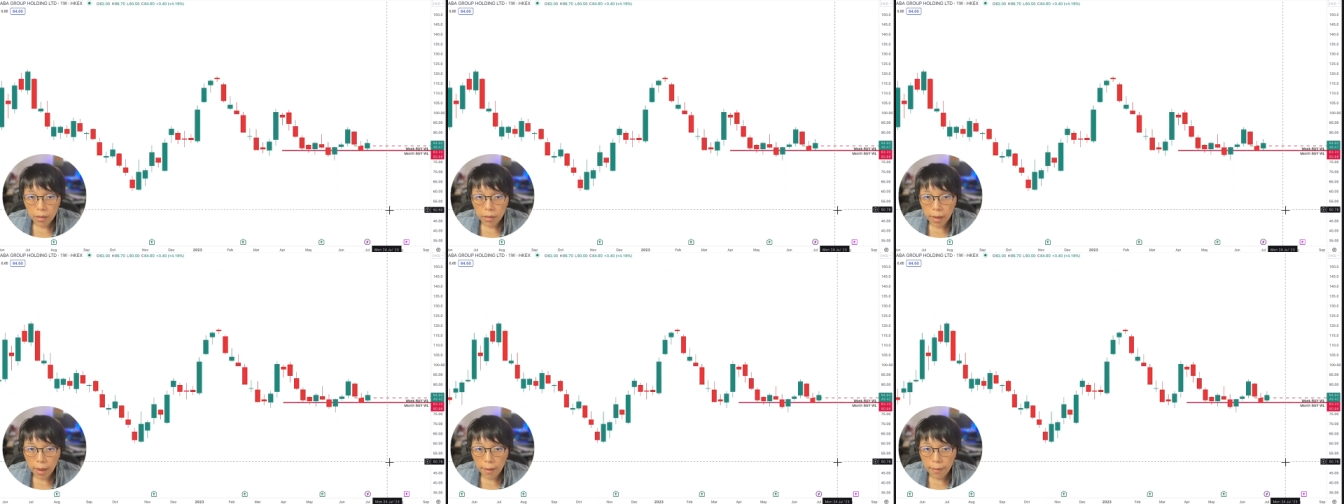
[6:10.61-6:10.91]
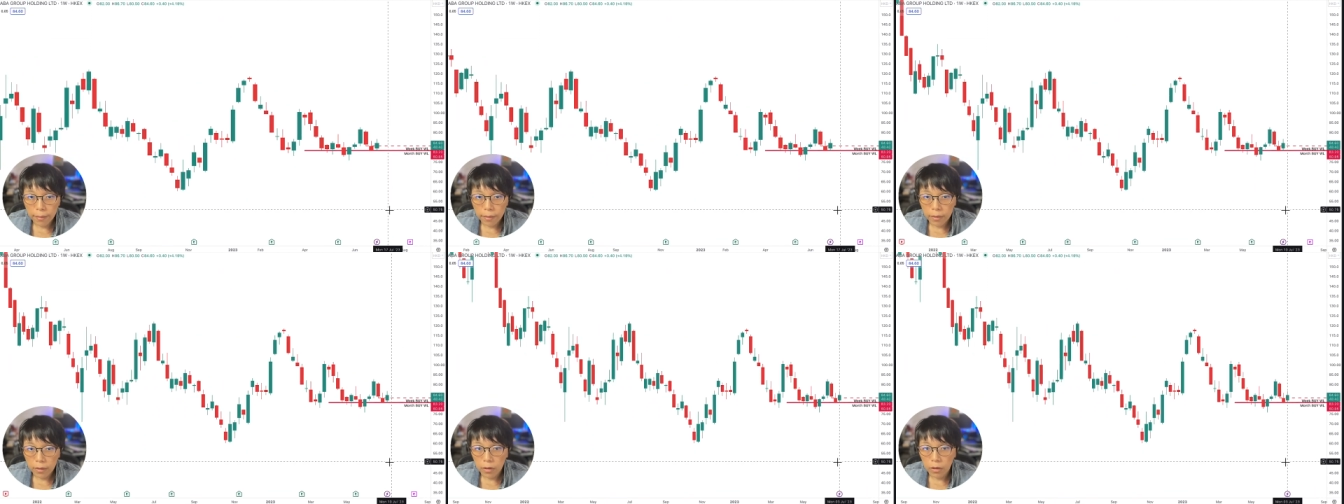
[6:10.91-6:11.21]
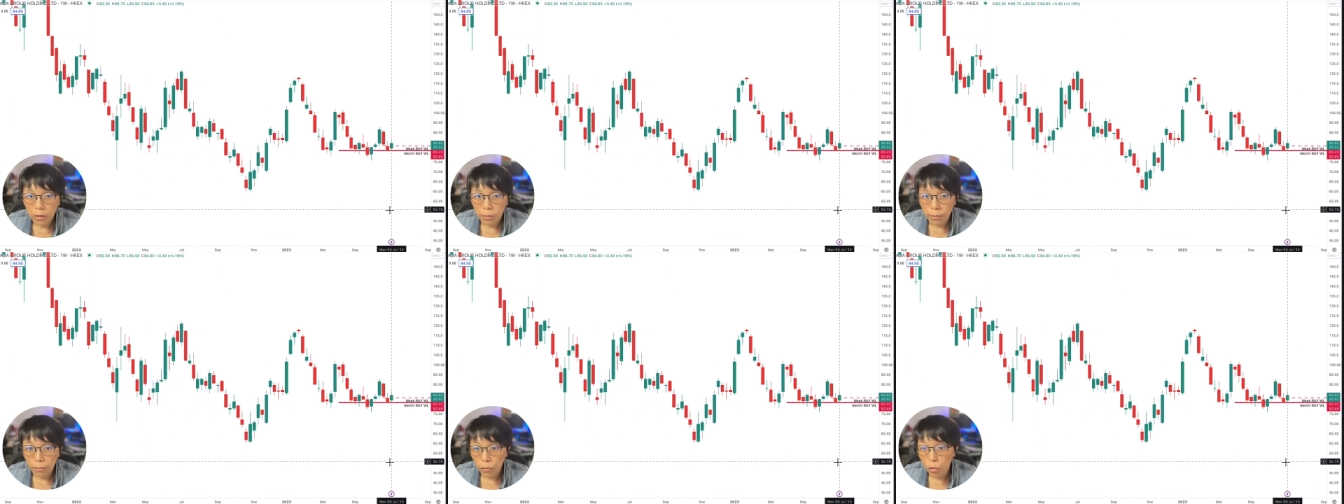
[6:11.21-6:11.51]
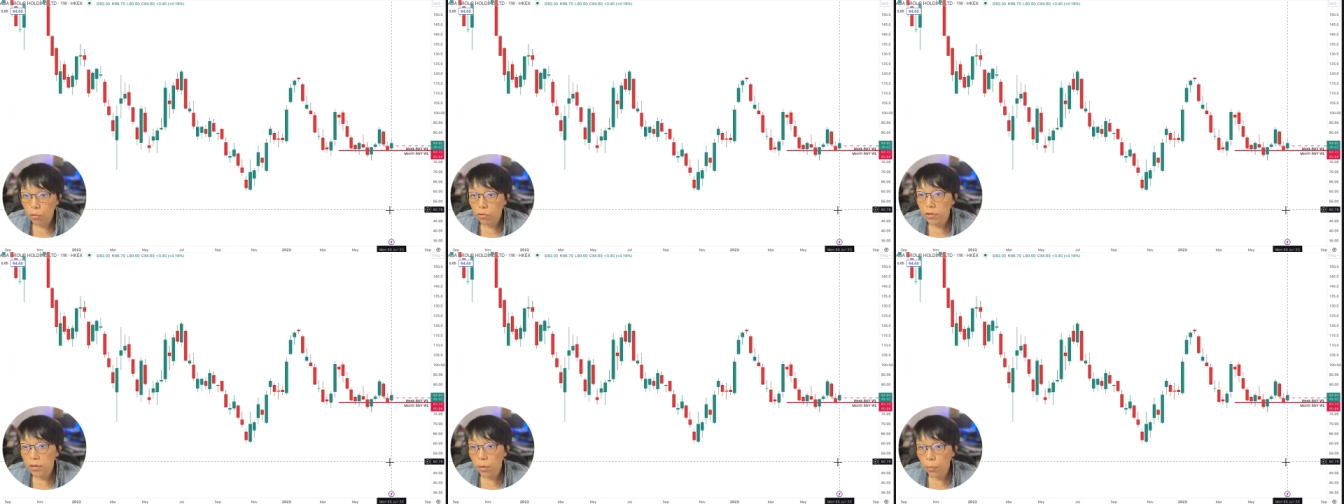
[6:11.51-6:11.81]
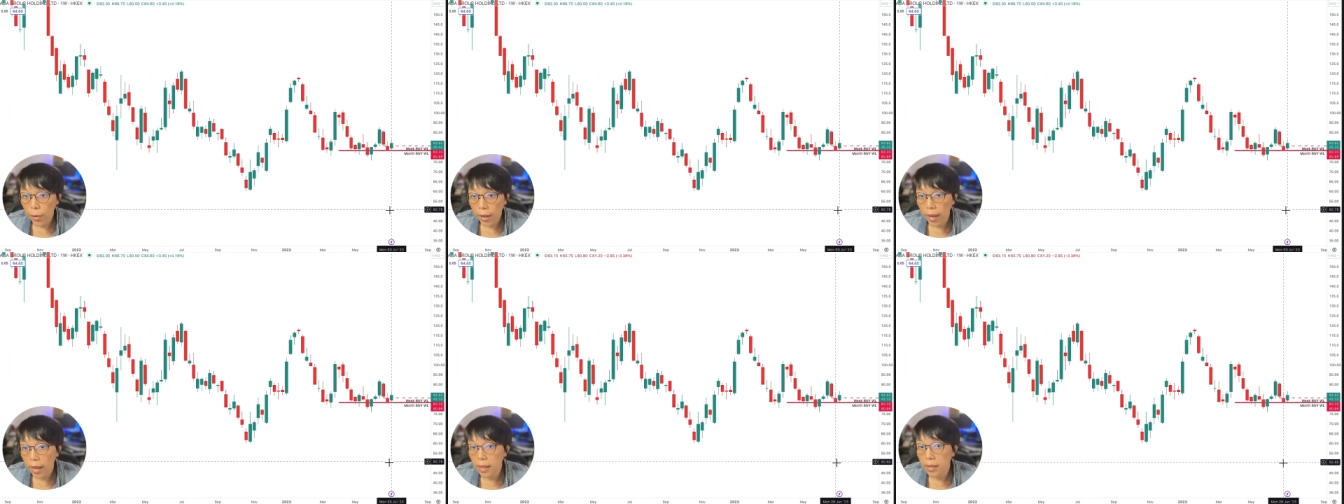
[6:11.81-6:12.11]
then the most that
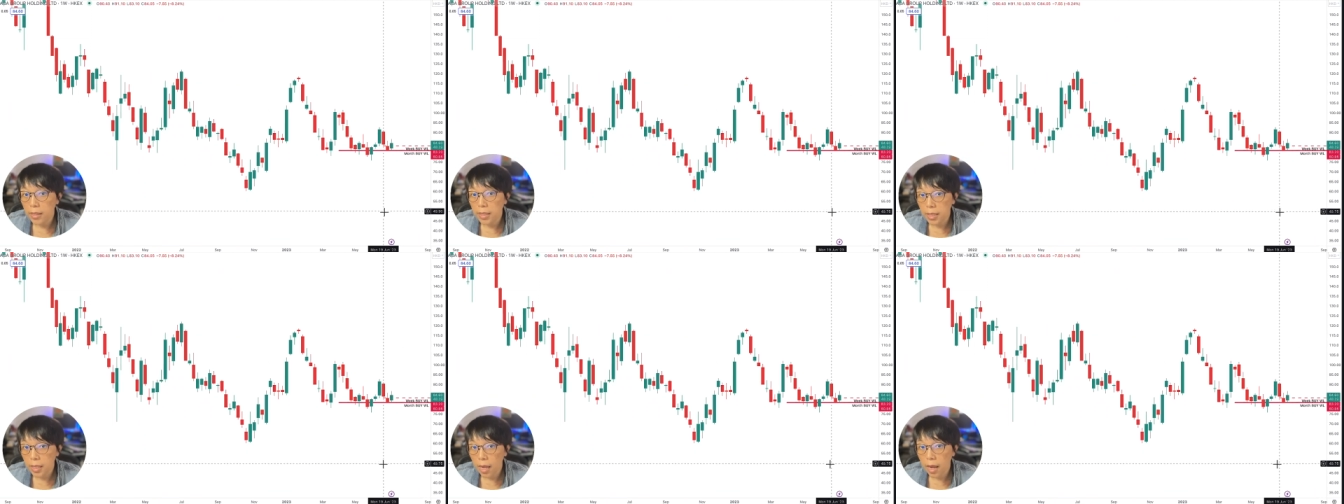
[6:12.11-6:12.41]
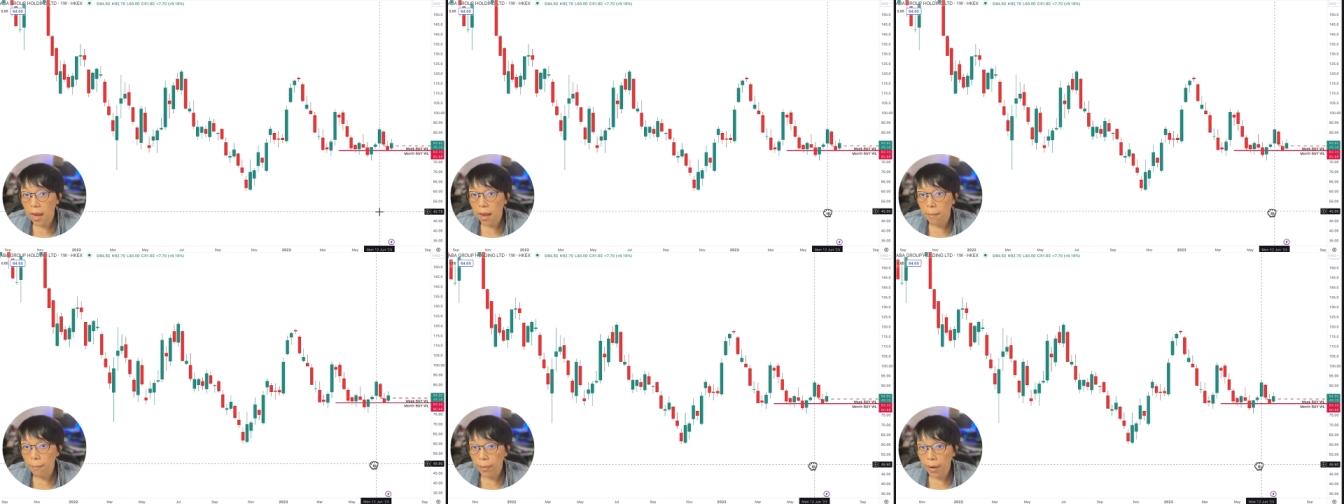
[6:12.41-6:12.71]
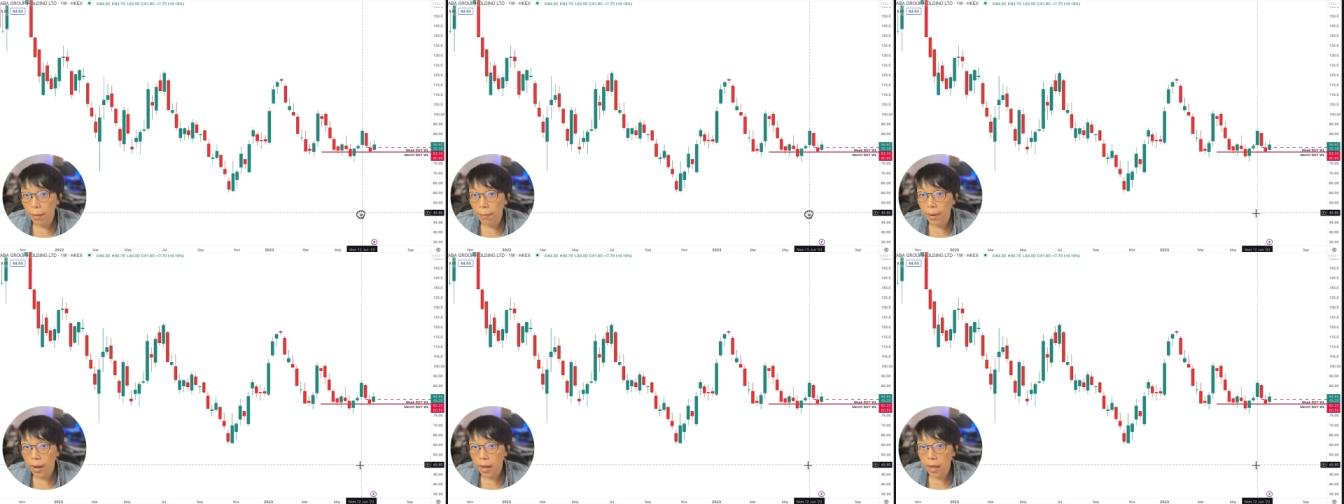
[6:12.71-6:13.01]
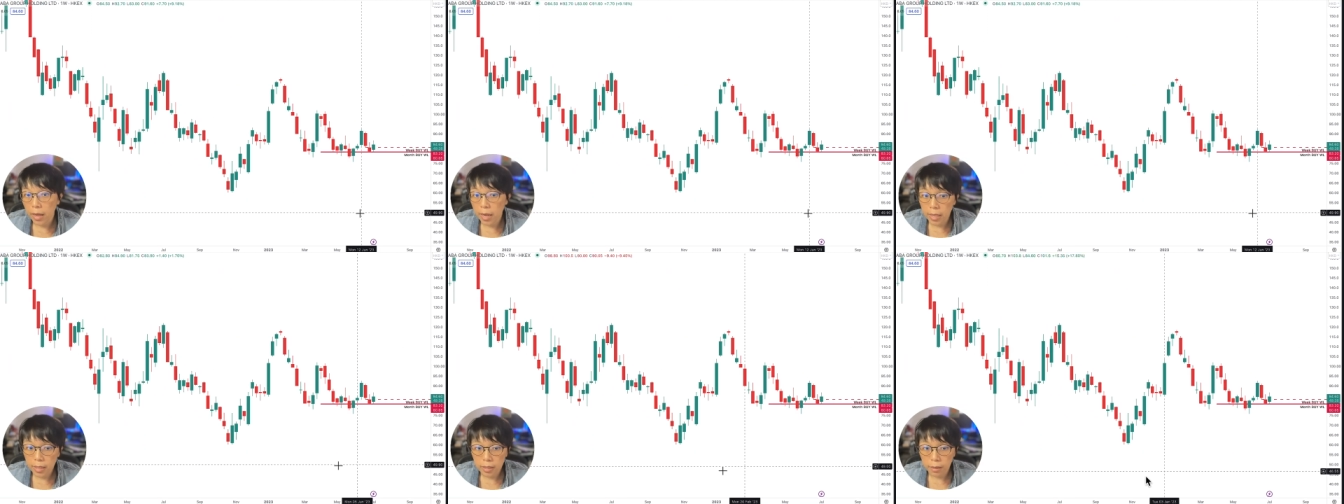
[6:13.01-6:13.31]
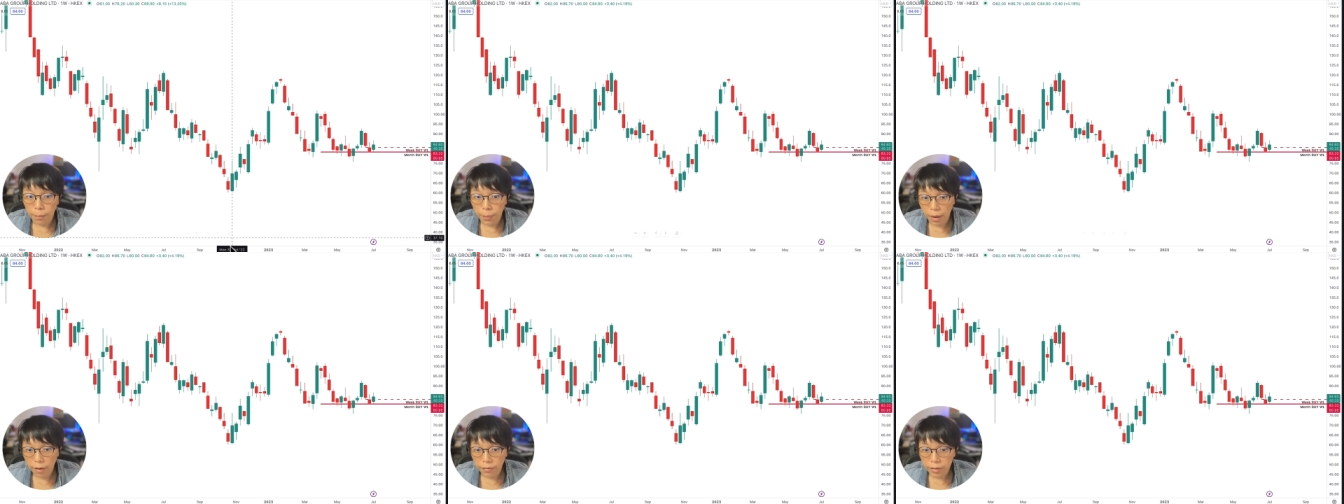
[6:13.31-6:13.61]
we can say Baba is
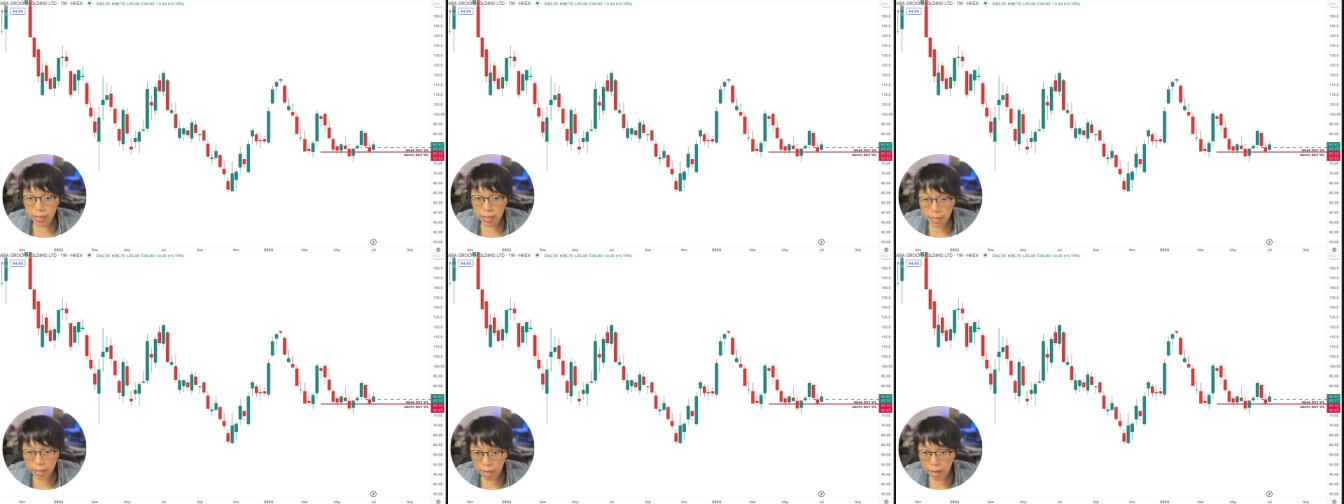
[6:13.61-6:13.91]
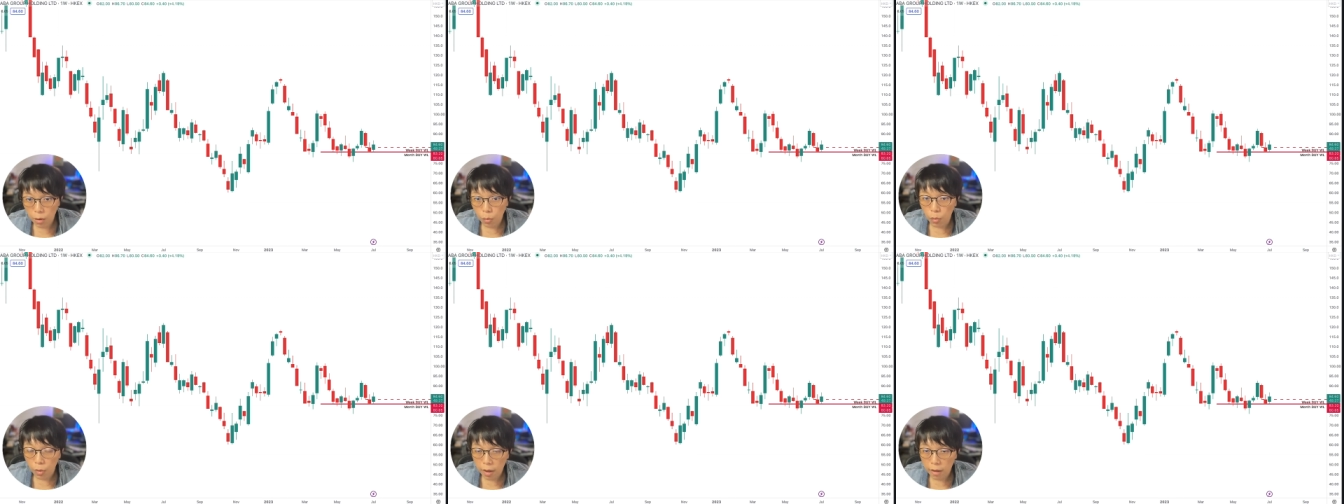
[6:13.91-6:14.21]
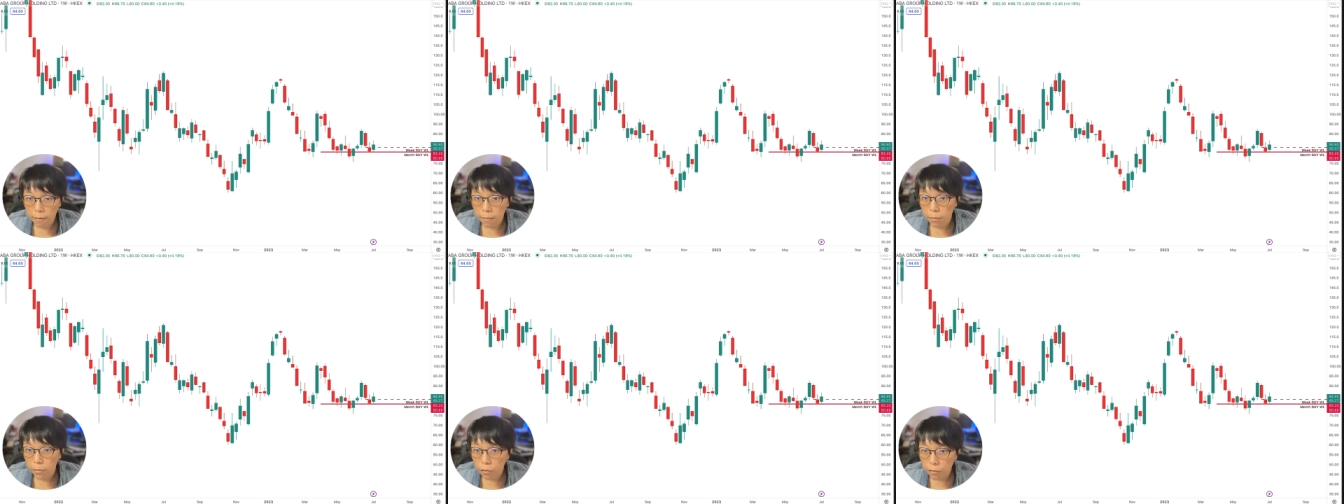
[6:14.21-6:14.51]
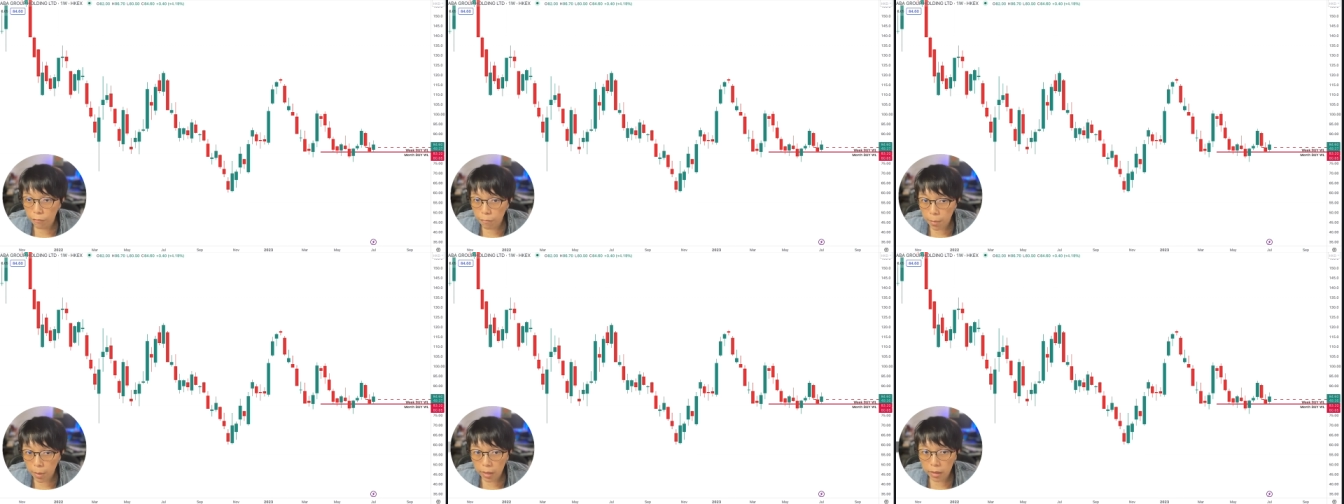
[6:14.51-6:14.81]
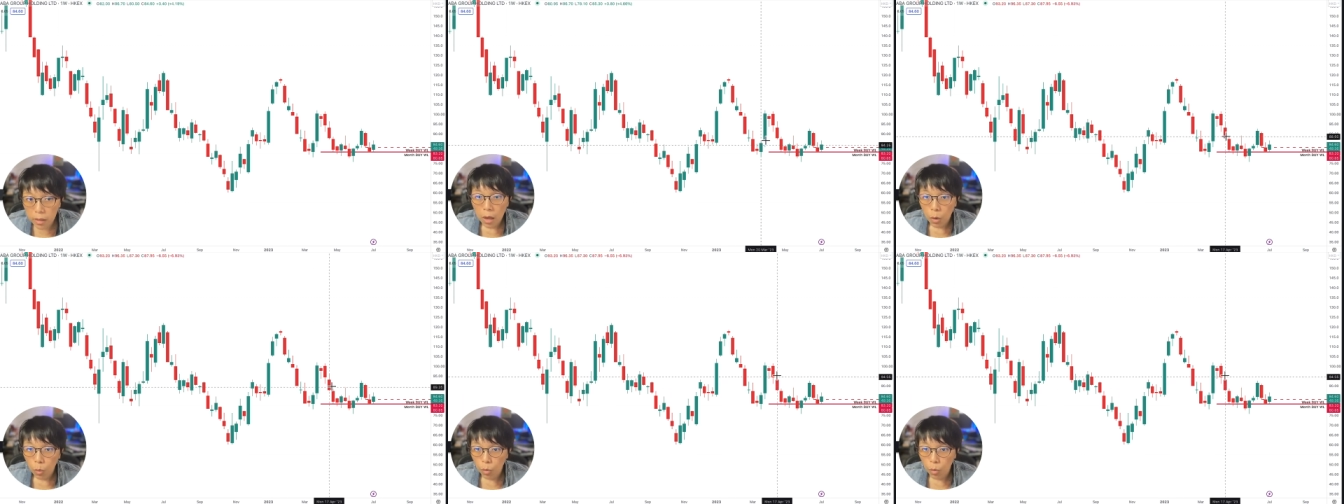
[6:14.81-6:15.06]
a bit of a sideways movement